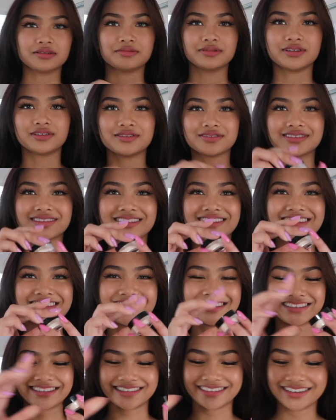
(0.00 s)
use
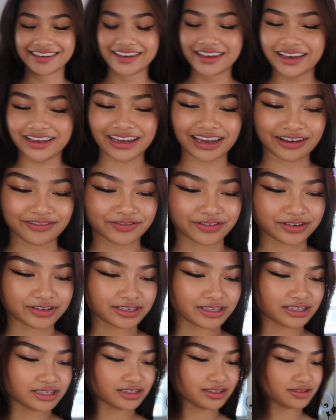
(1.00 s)
the Kat Von
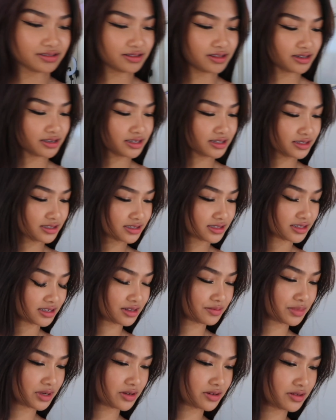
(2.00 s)
D Walk It setting
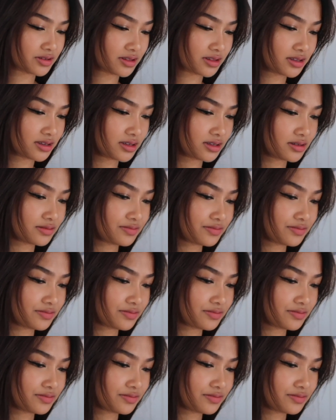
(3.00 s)
powder thing.